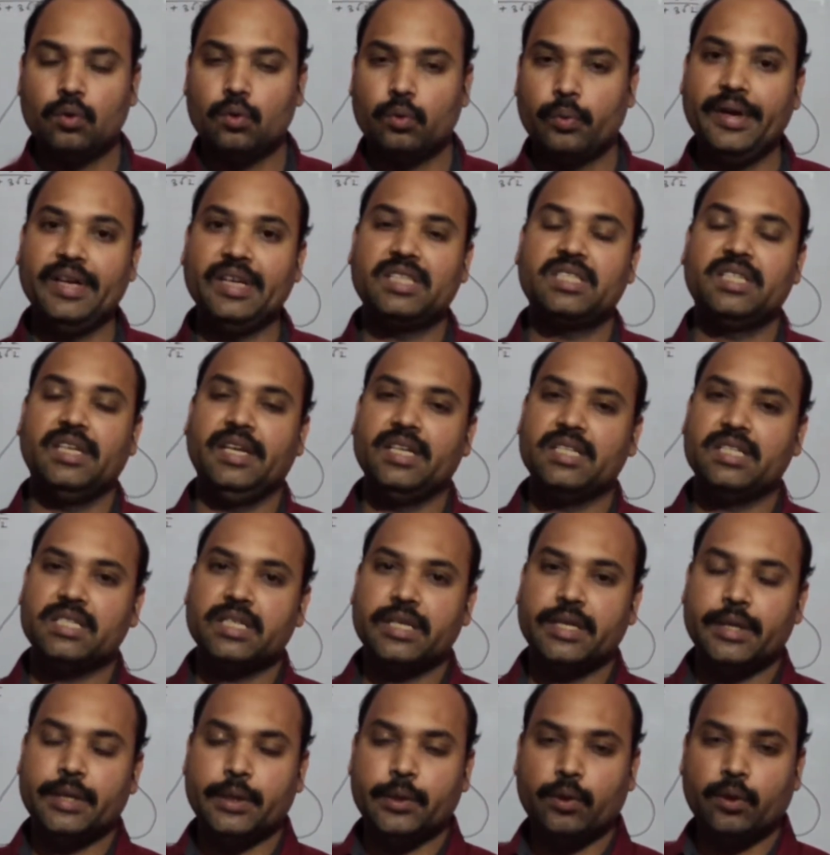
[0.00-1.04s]
which is
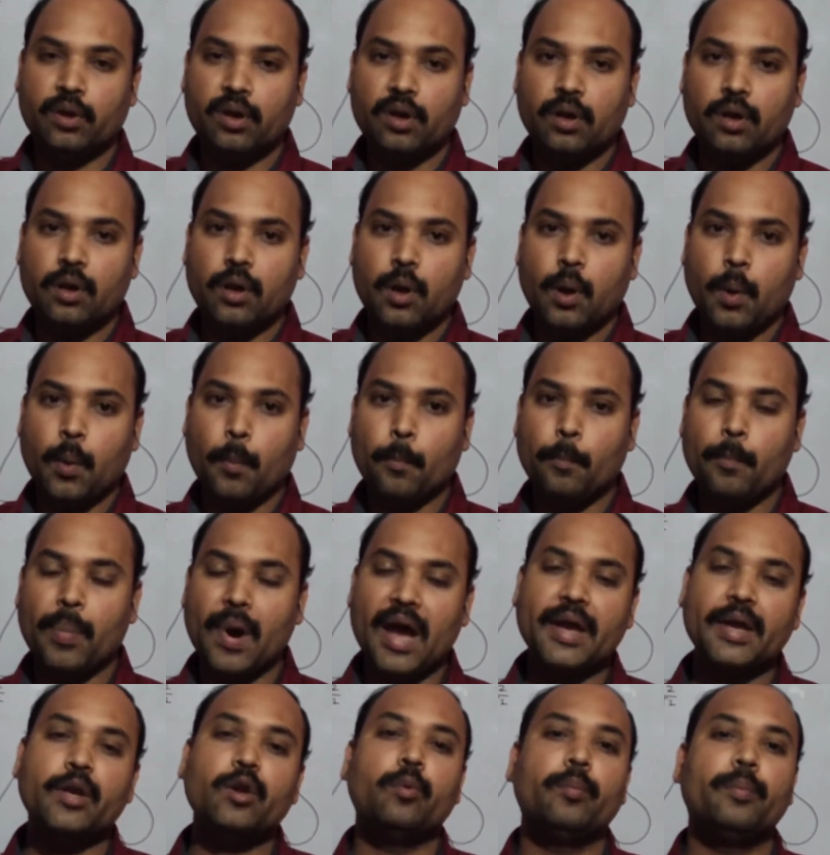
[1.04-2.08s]
in your
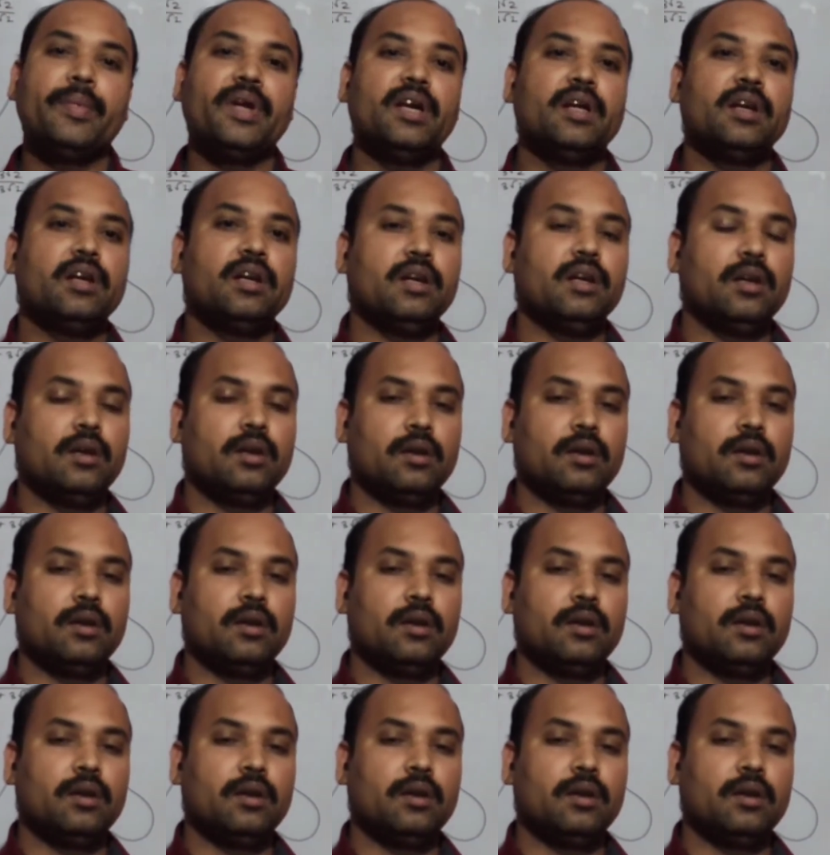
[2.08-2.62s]
binomial